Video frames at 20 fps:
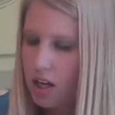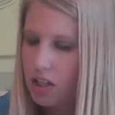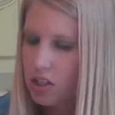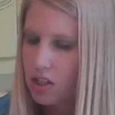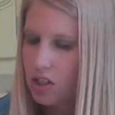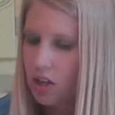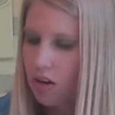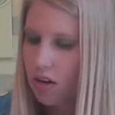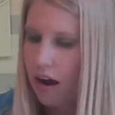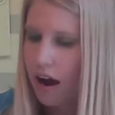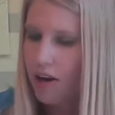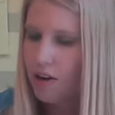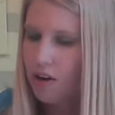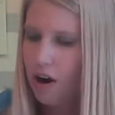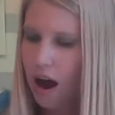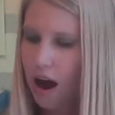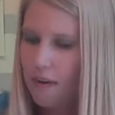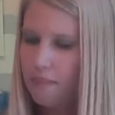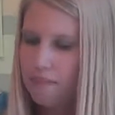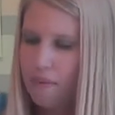So I
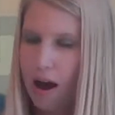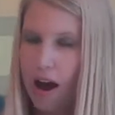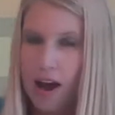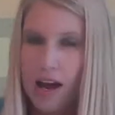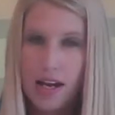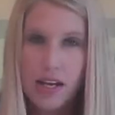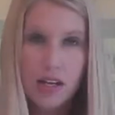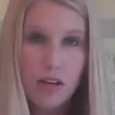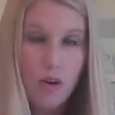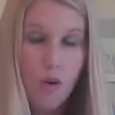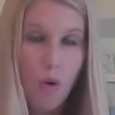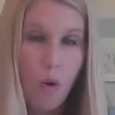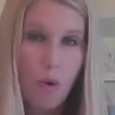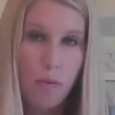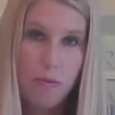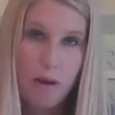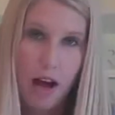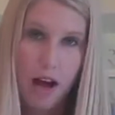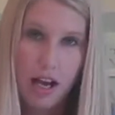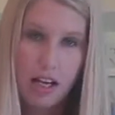grabbed my
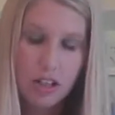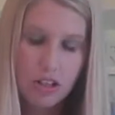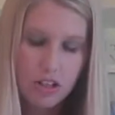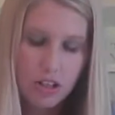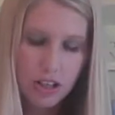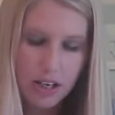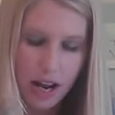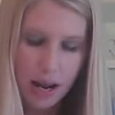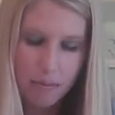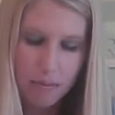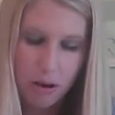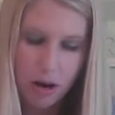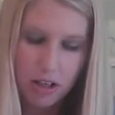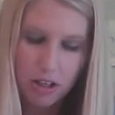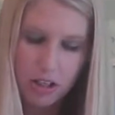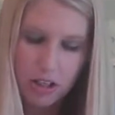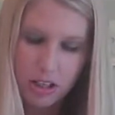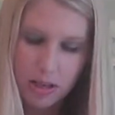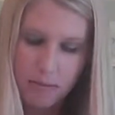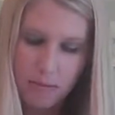hole punch and I
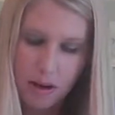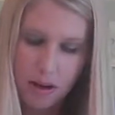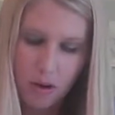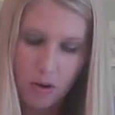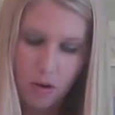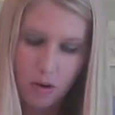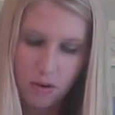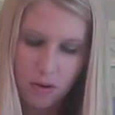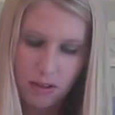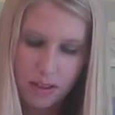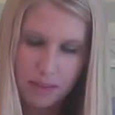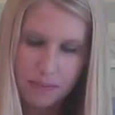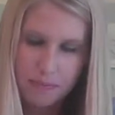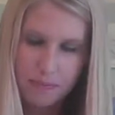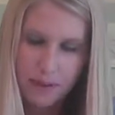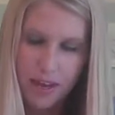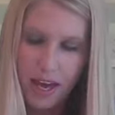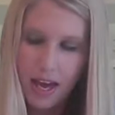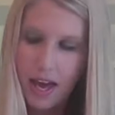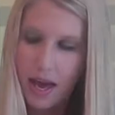punched in my holes.
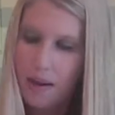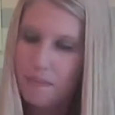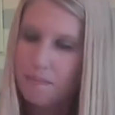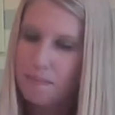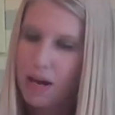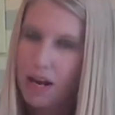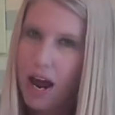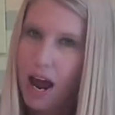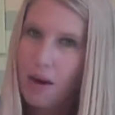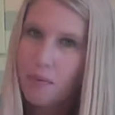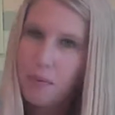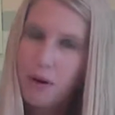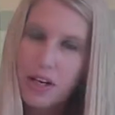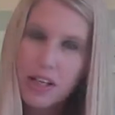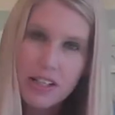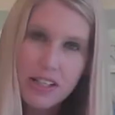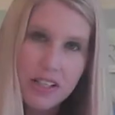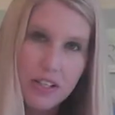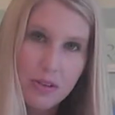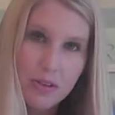But I
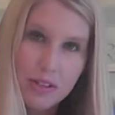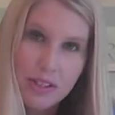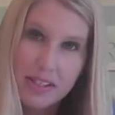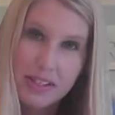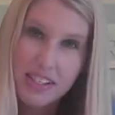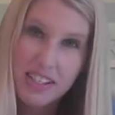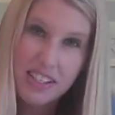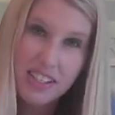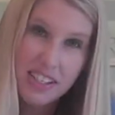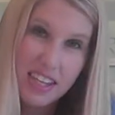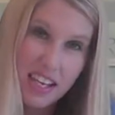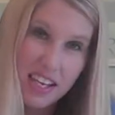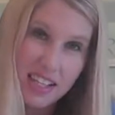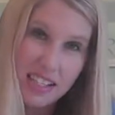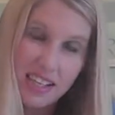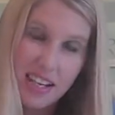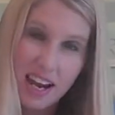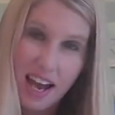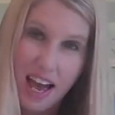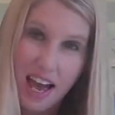wanted to use just
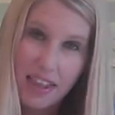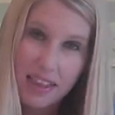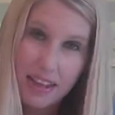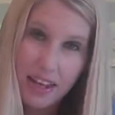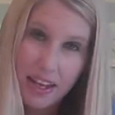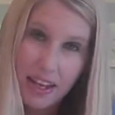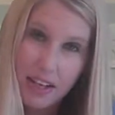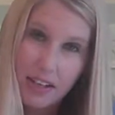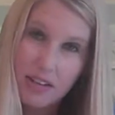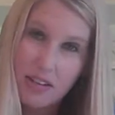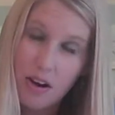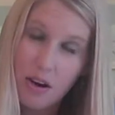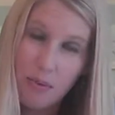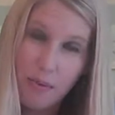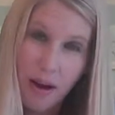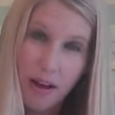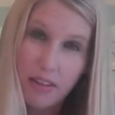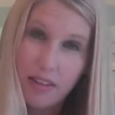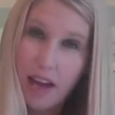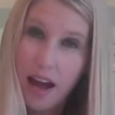things that I had laying
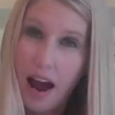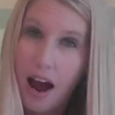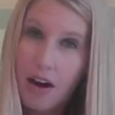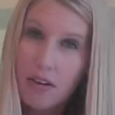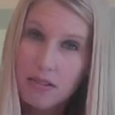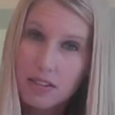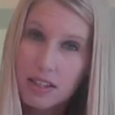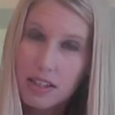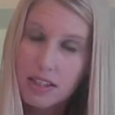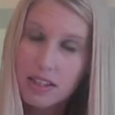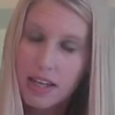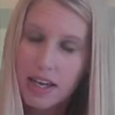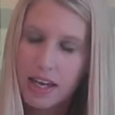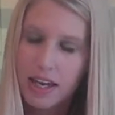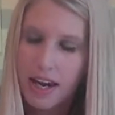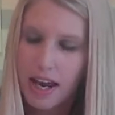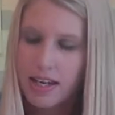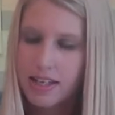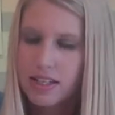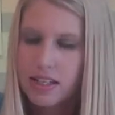around the house,
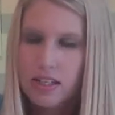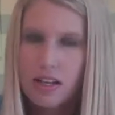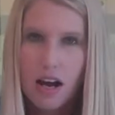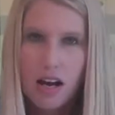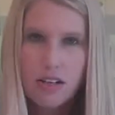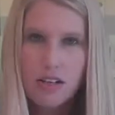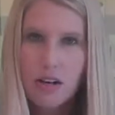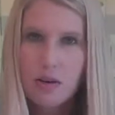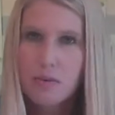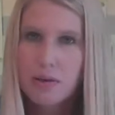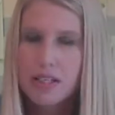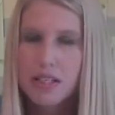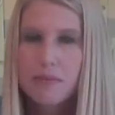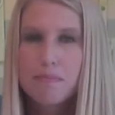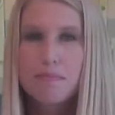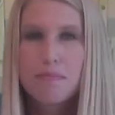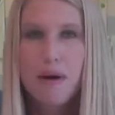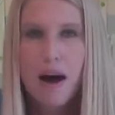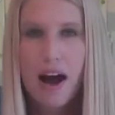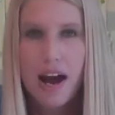and I did not know what to
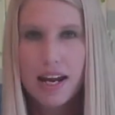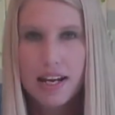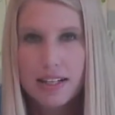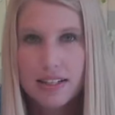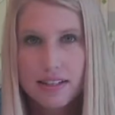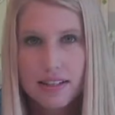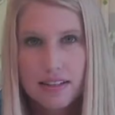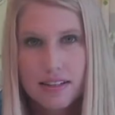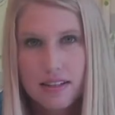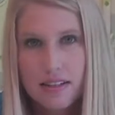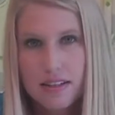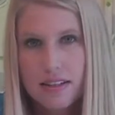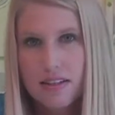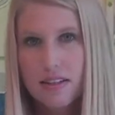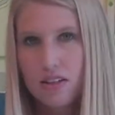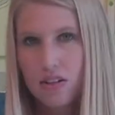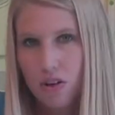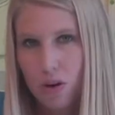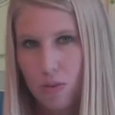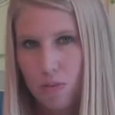bind
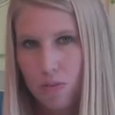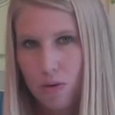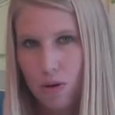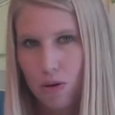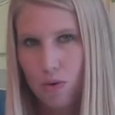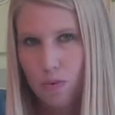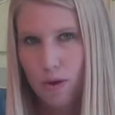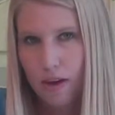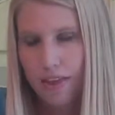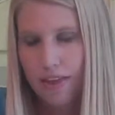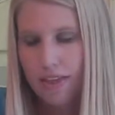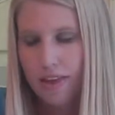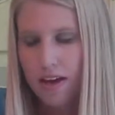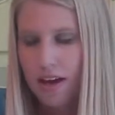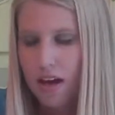the notebook with.